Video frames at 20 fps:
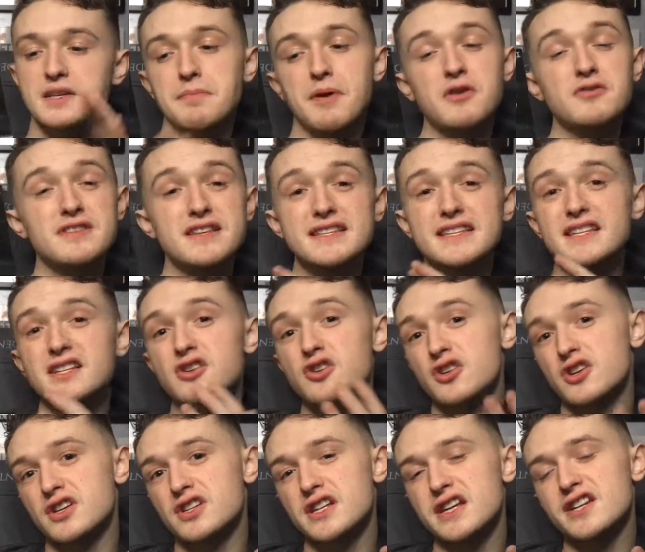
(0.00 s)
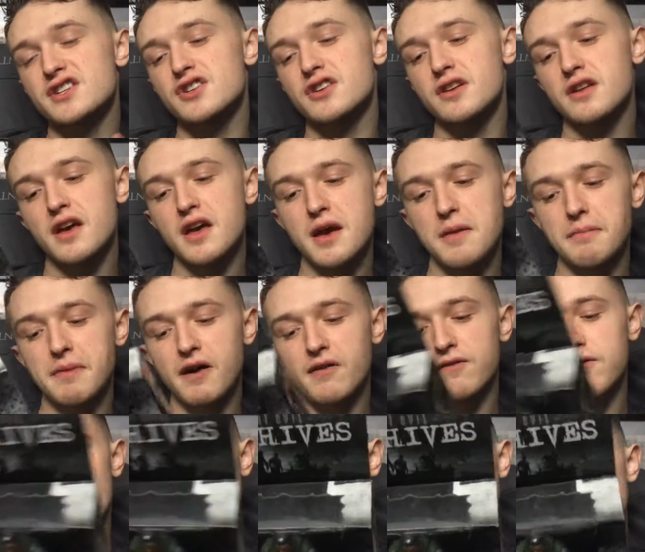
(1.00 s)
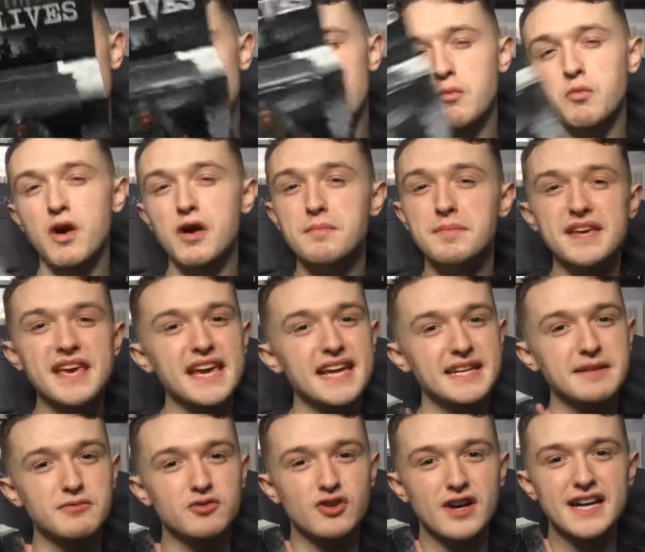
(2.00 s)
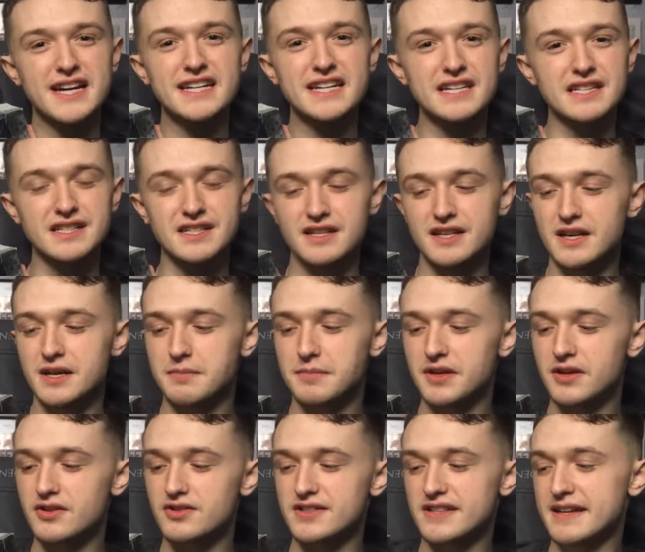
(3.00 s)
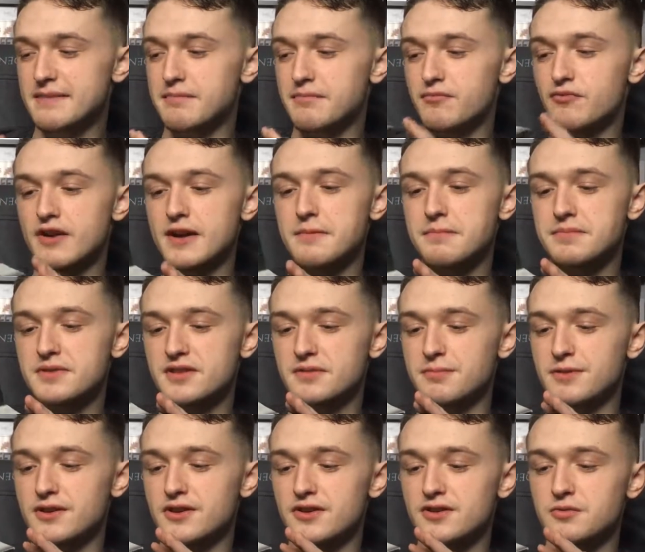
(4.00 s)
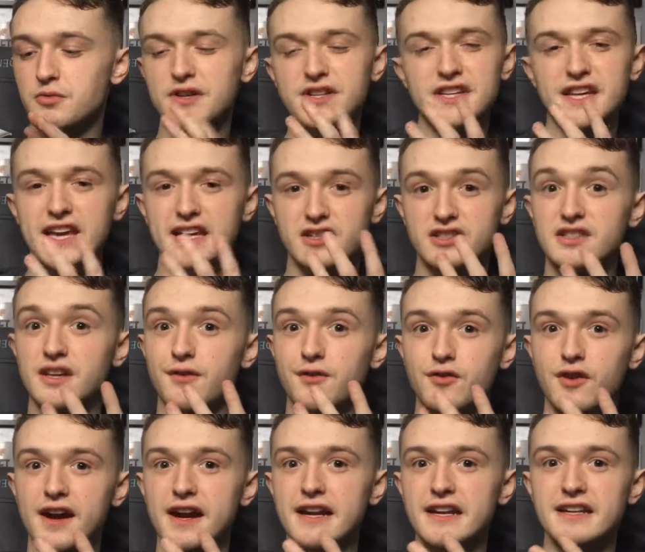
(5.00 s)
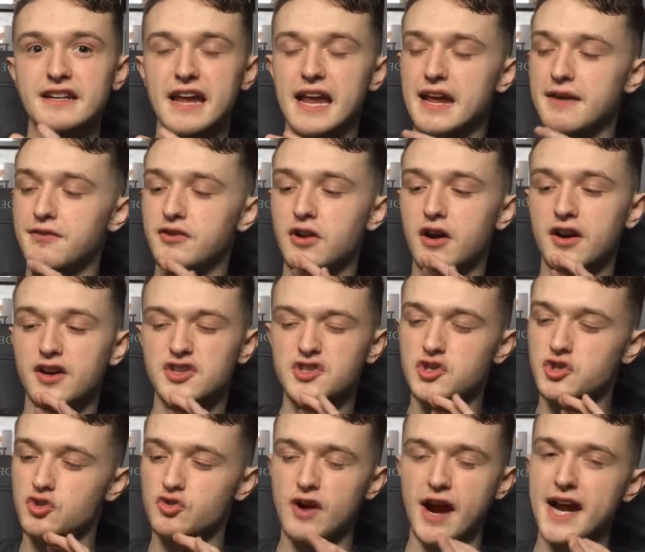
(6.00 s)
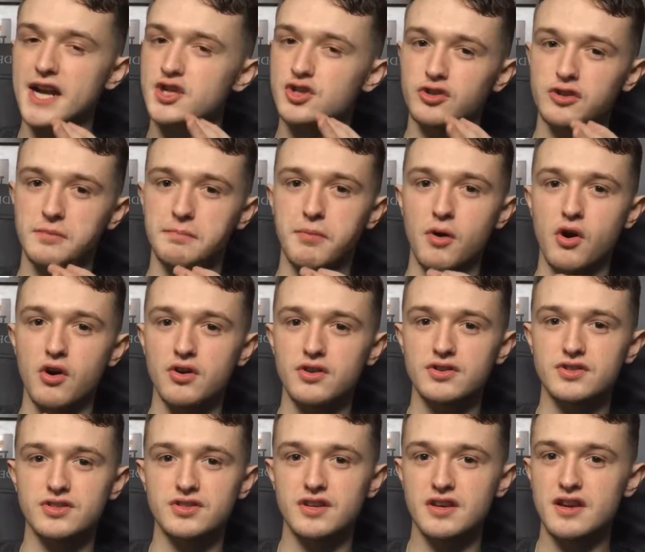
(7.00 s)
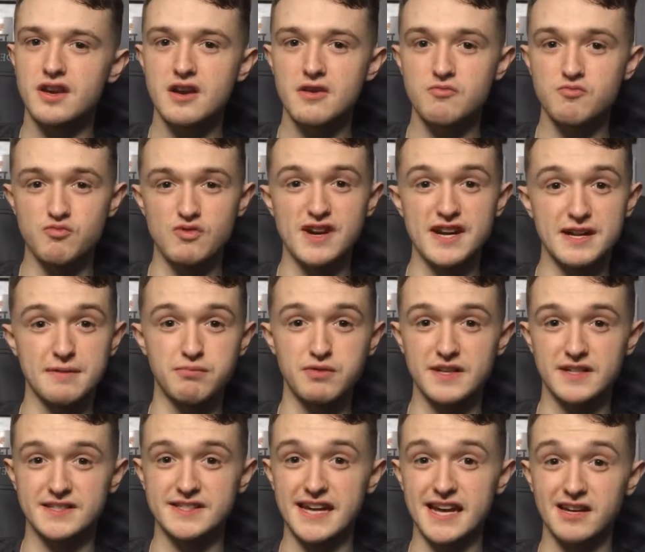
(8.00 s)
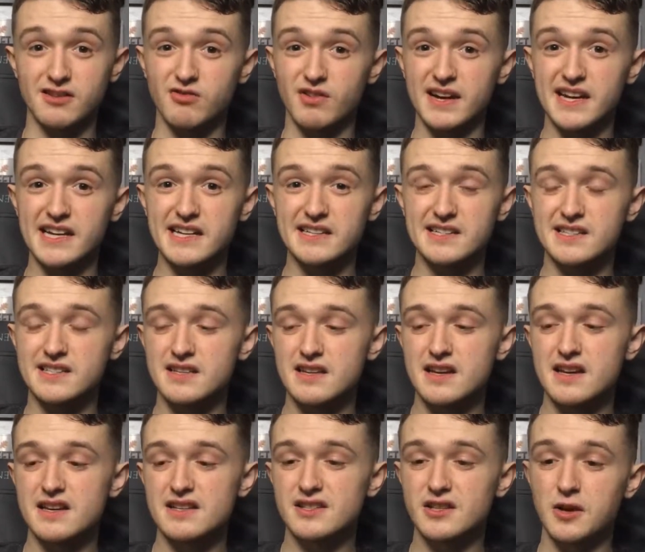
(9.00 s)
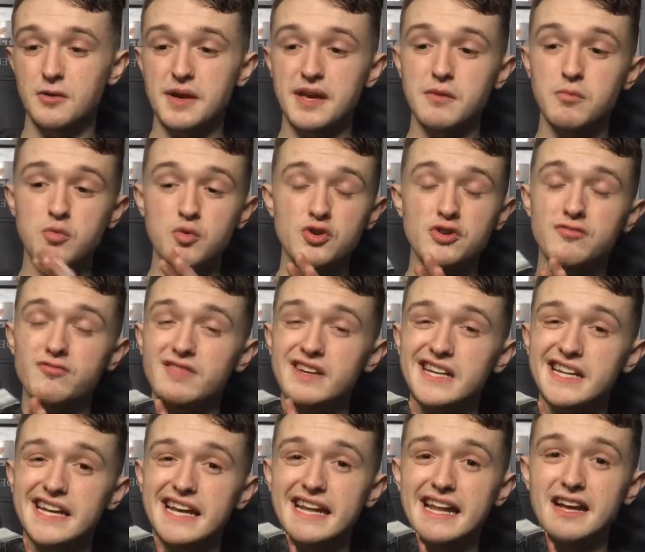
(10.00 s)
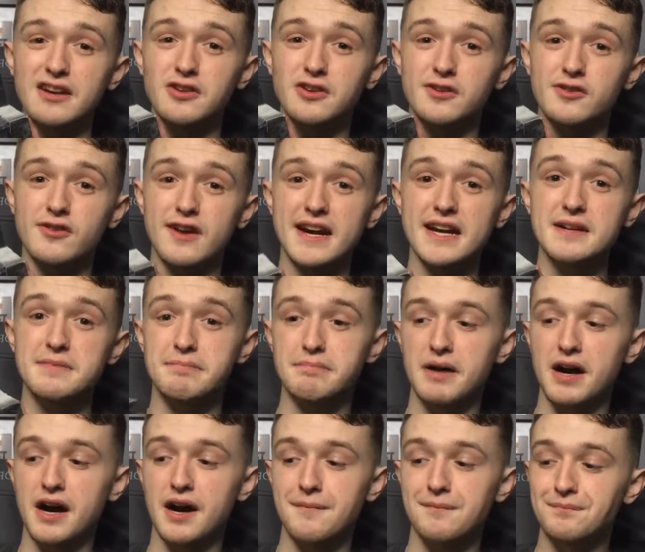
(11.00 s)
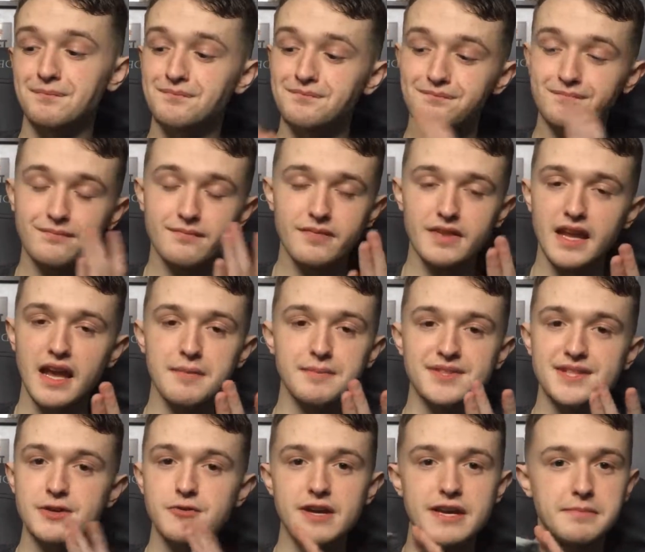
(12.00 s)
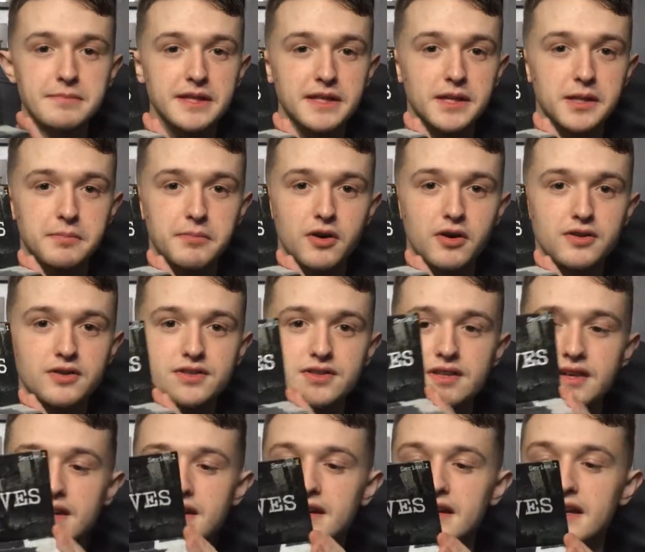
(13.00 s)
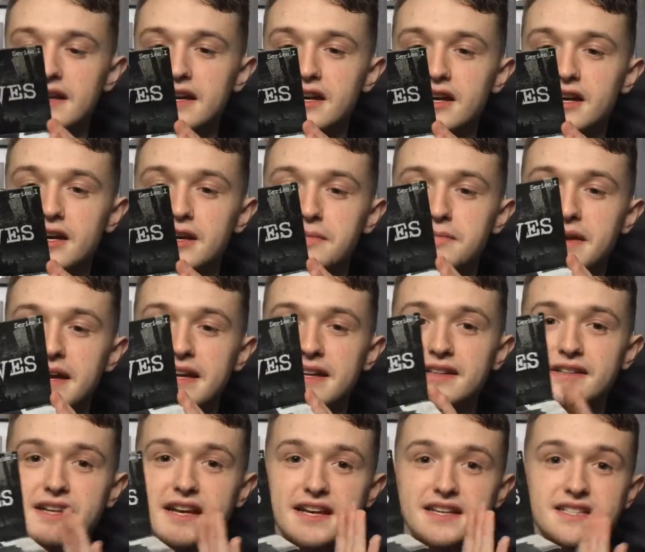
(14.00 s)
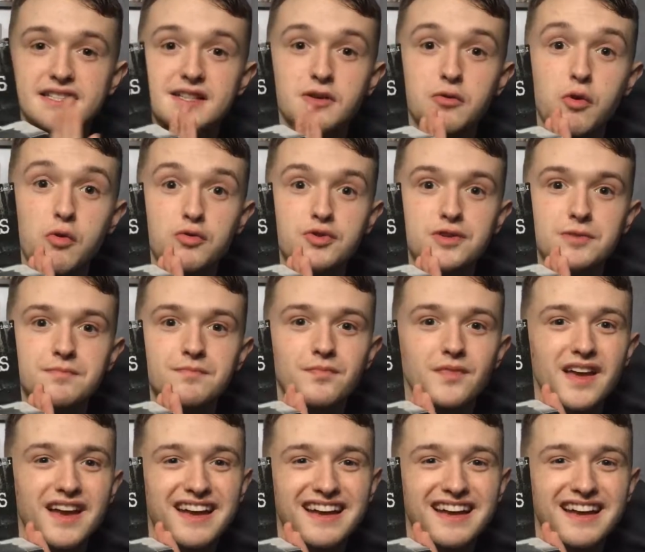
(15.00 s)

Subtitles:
suppose he's in good condition, but unfortunately I won't be getting him graded because of them rips, because when you get stuff graded, even like a scratch on a box really brings down grades, so he wouldn't really get that good a grade, but I'm still keeping it in the box. And yeah, it's still awesome.